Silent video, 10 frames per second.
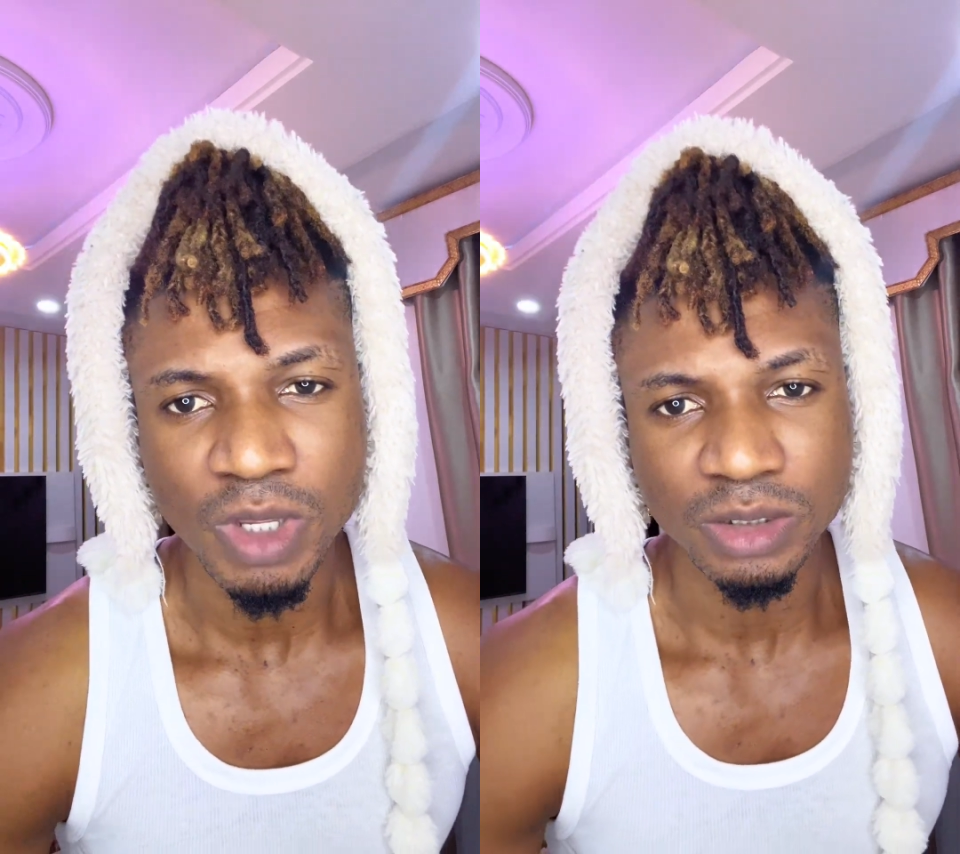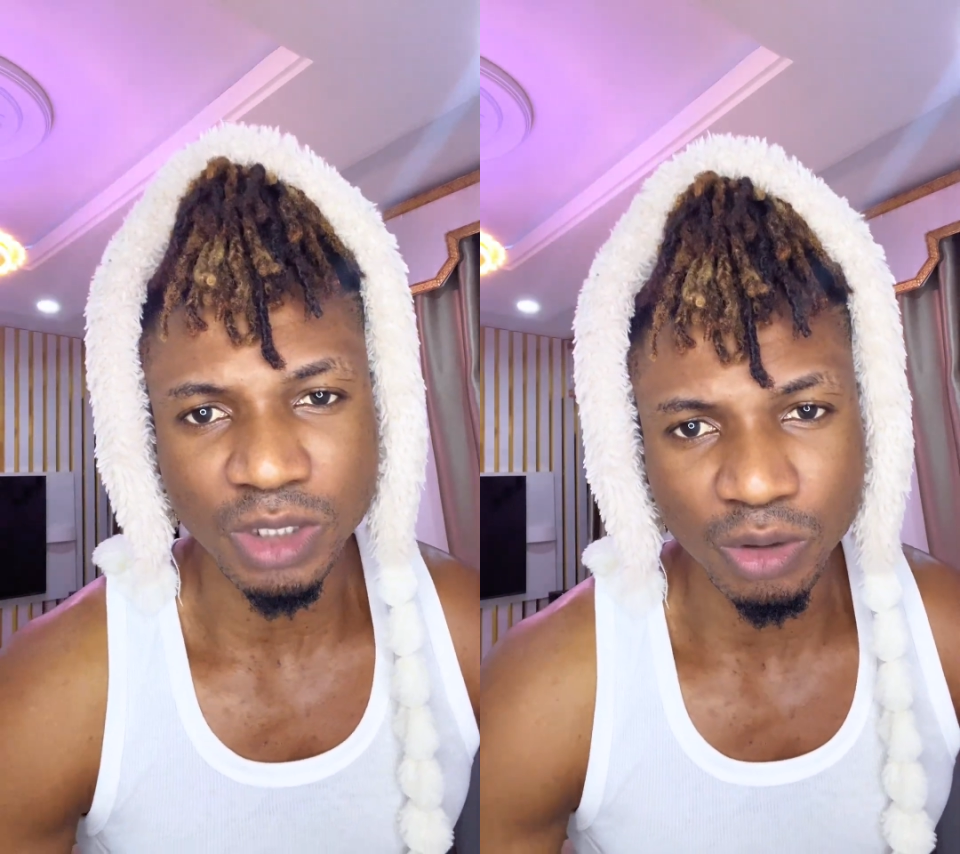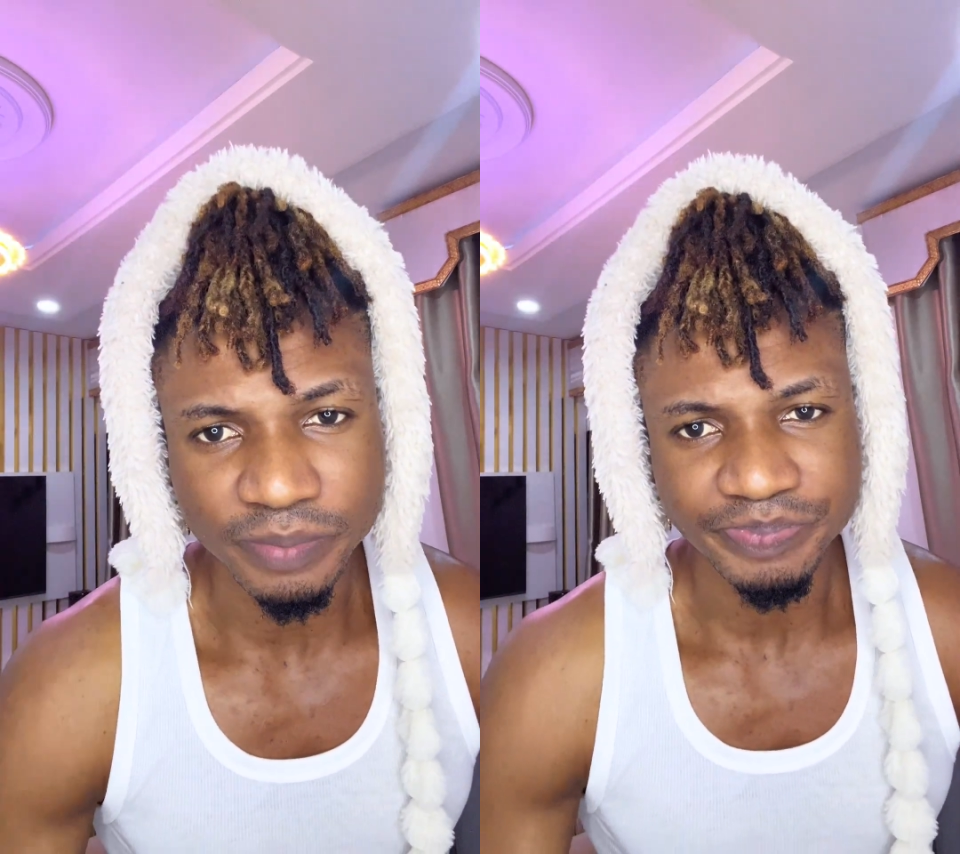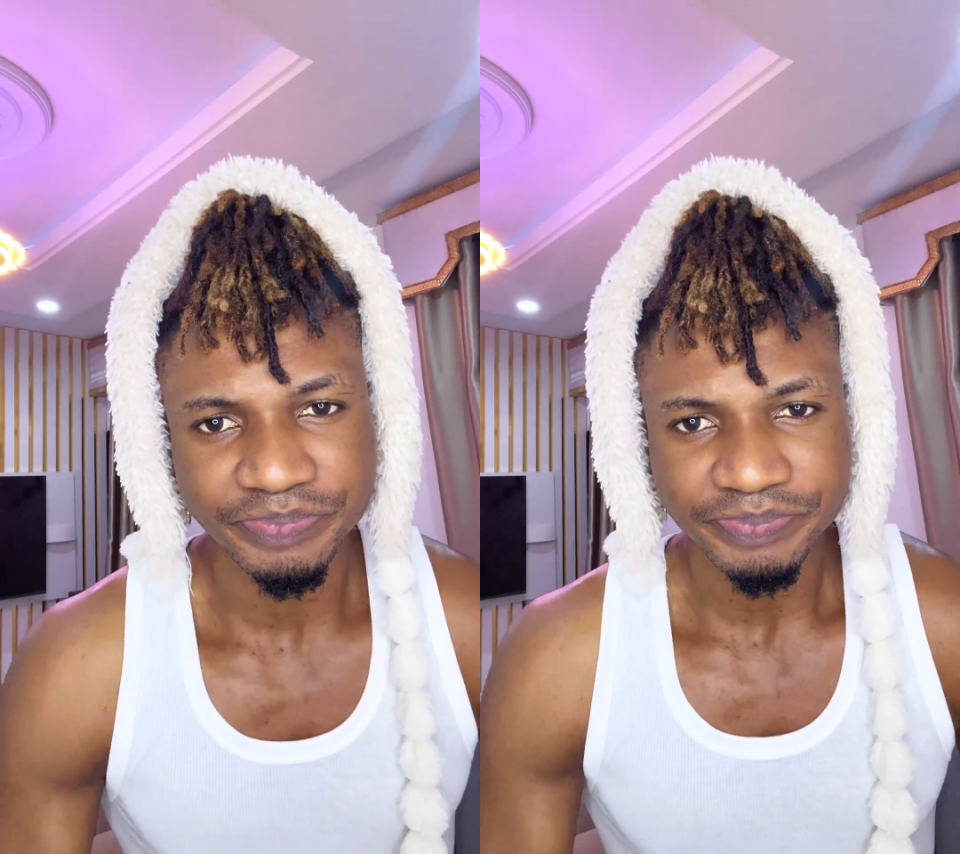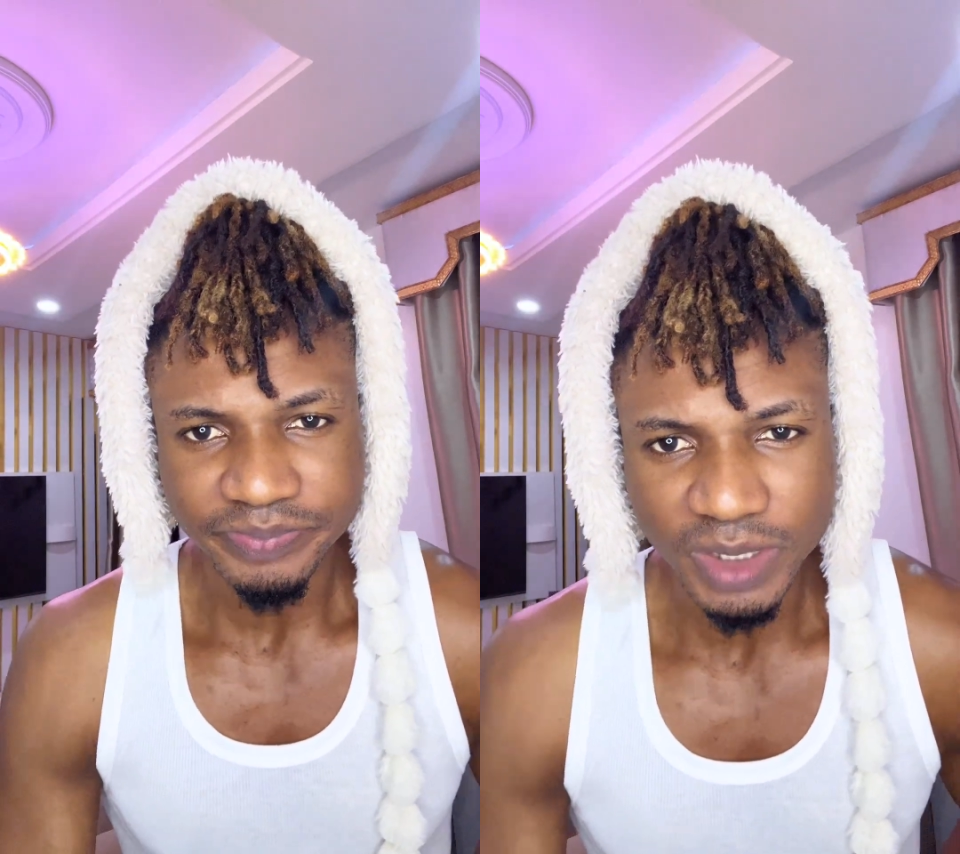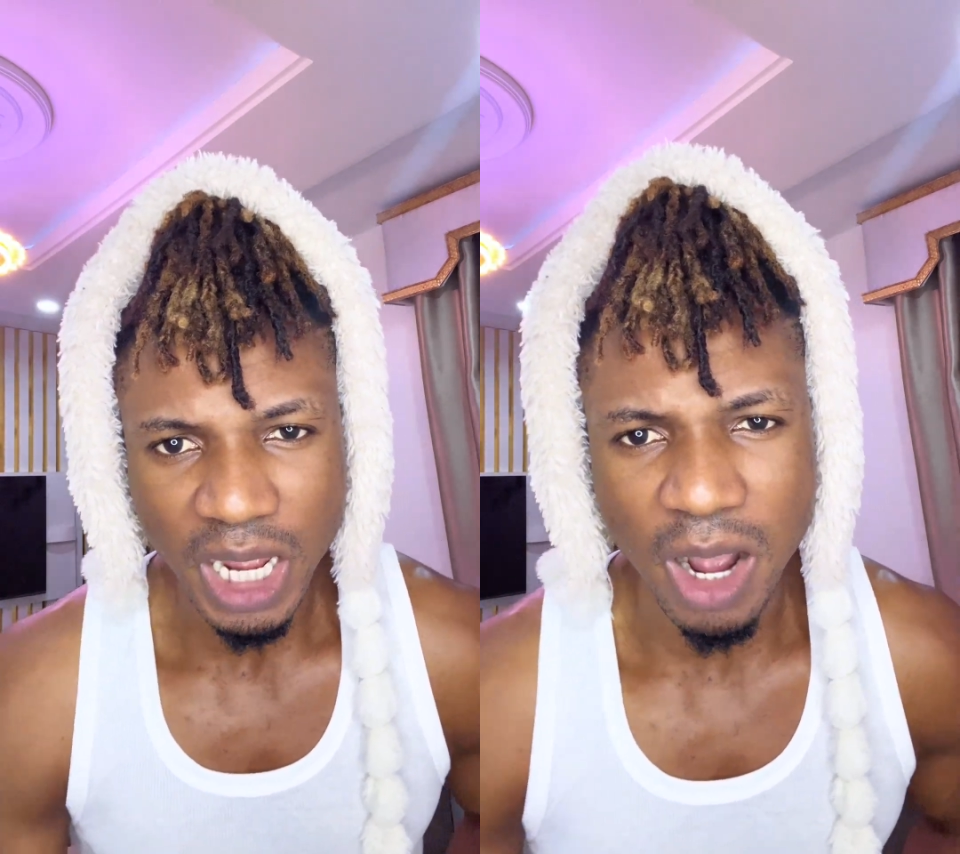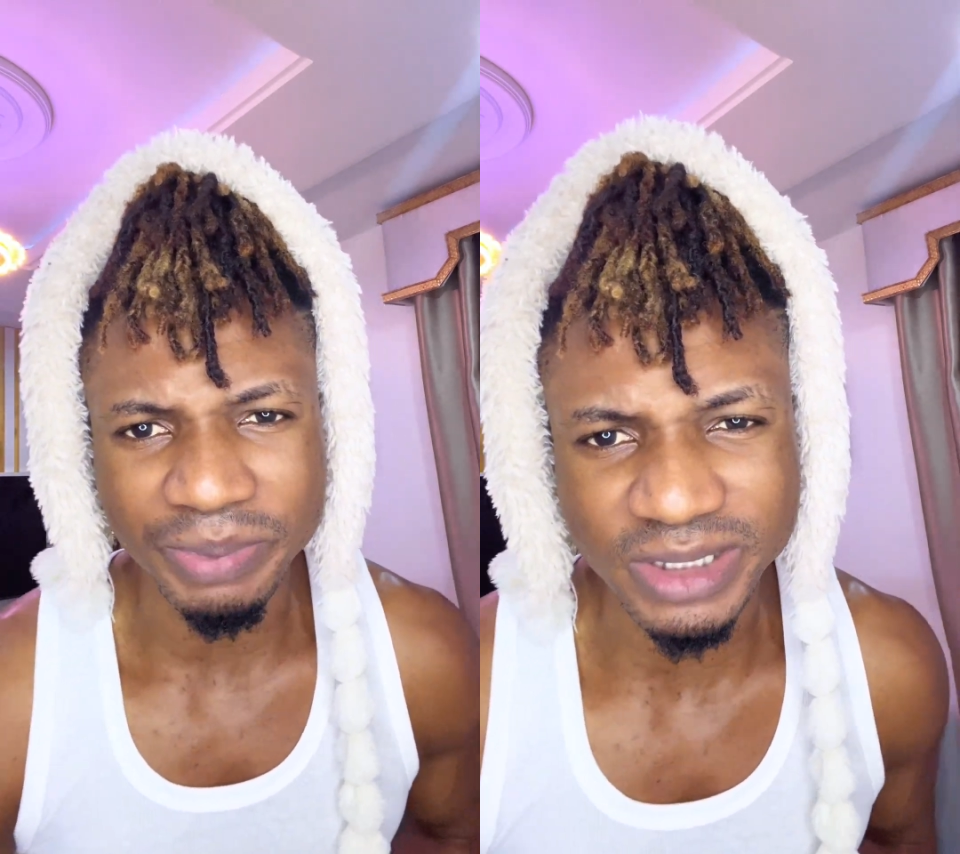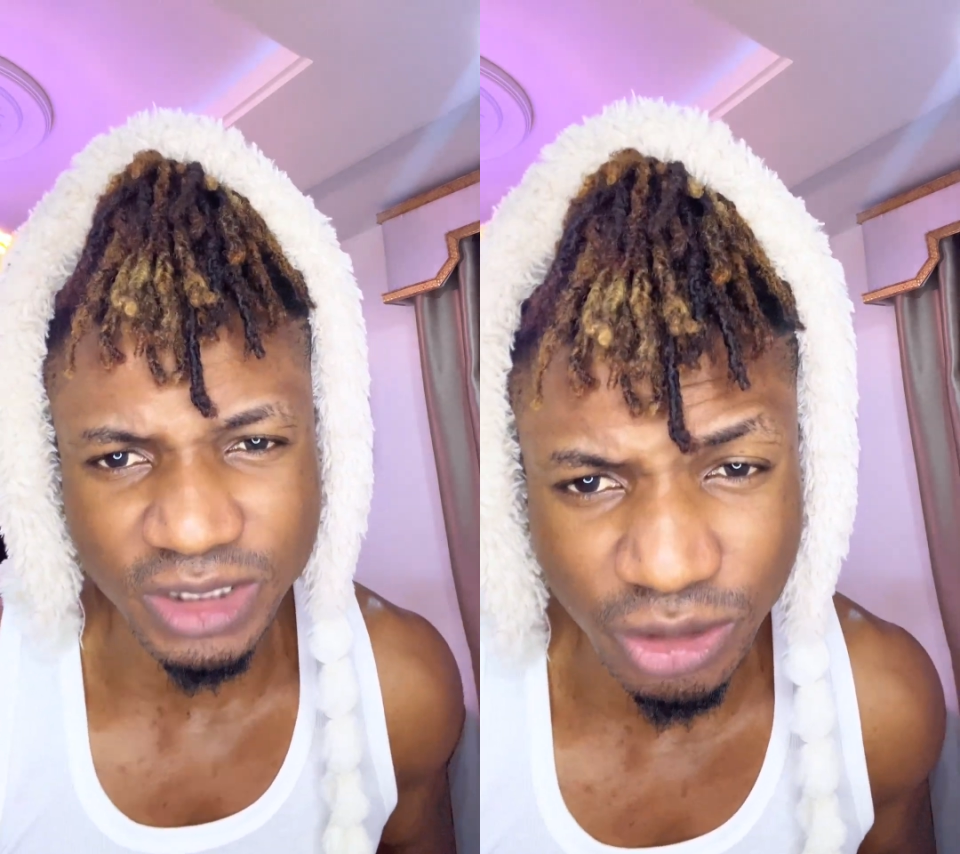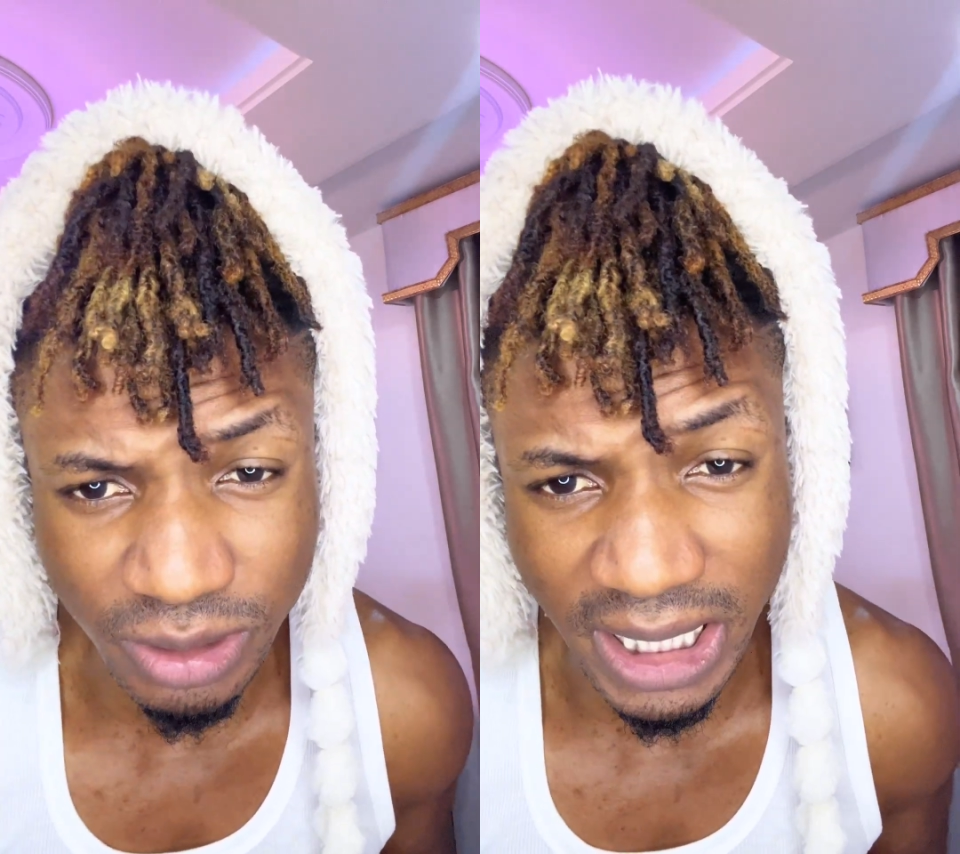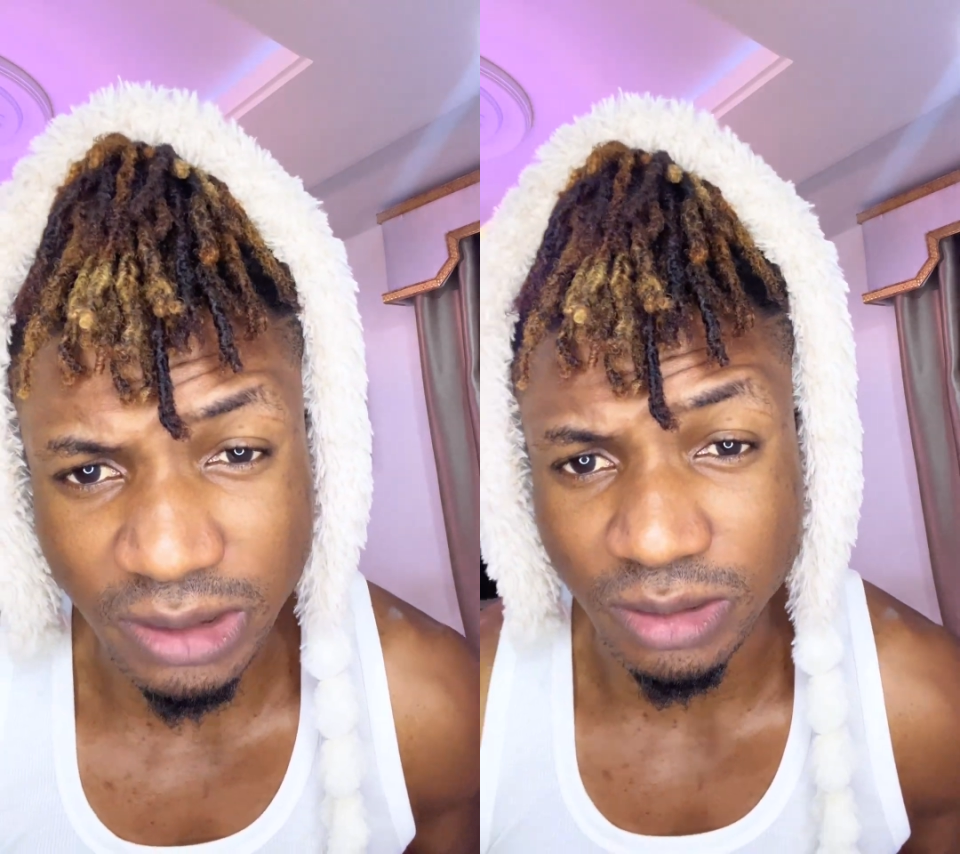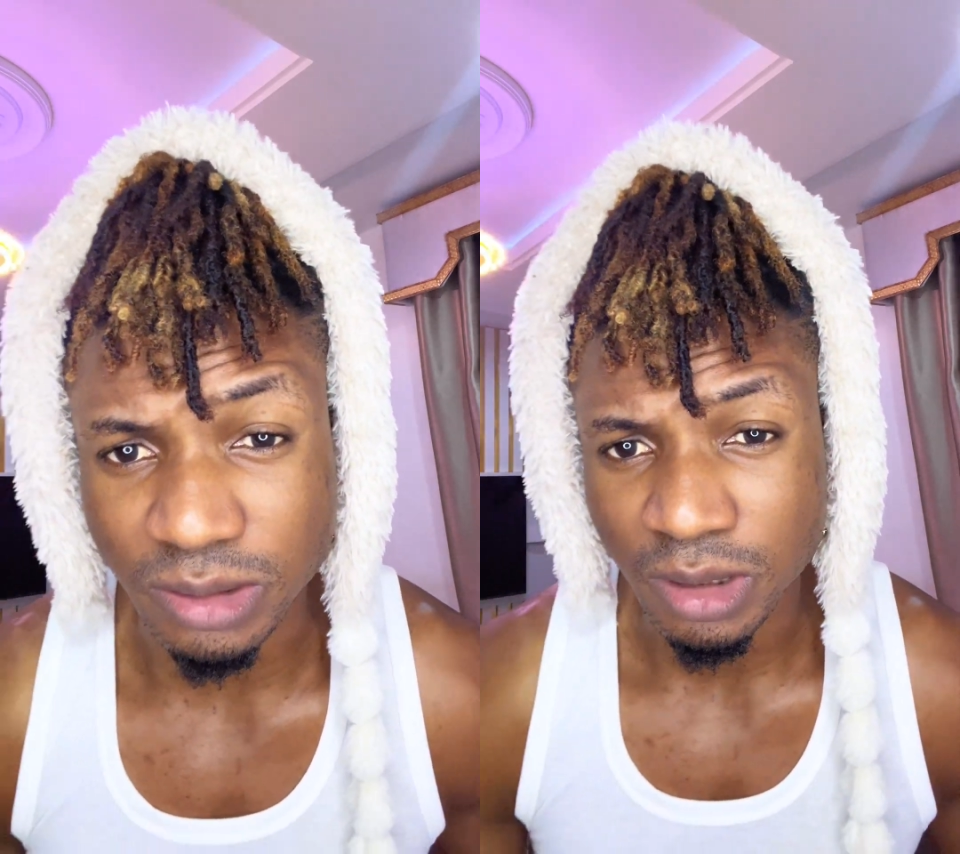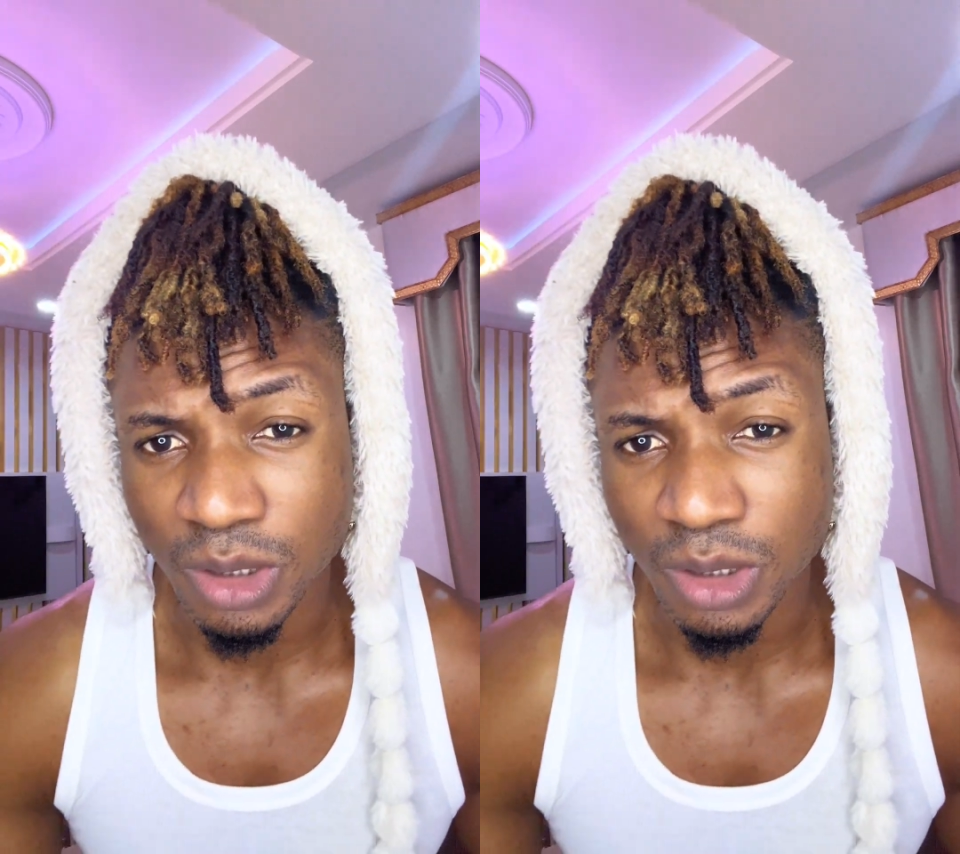So, I'll be teaching you guys on